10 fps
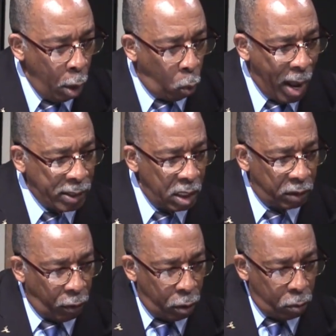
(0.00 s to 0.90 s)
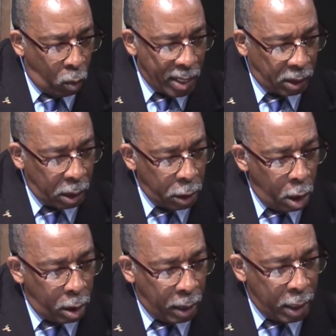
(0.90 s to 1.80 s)
Watch this. Watch this.
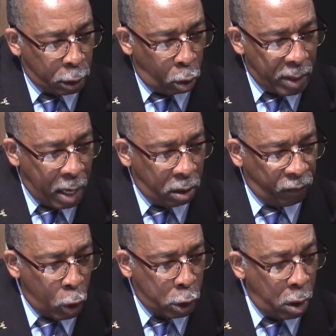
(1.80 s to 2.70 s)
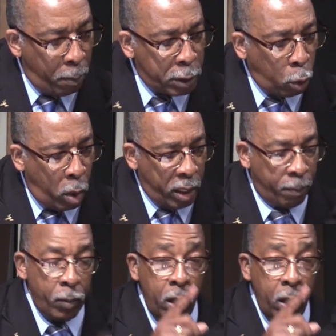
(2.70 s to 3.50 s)
Now let's go down to verse number 20.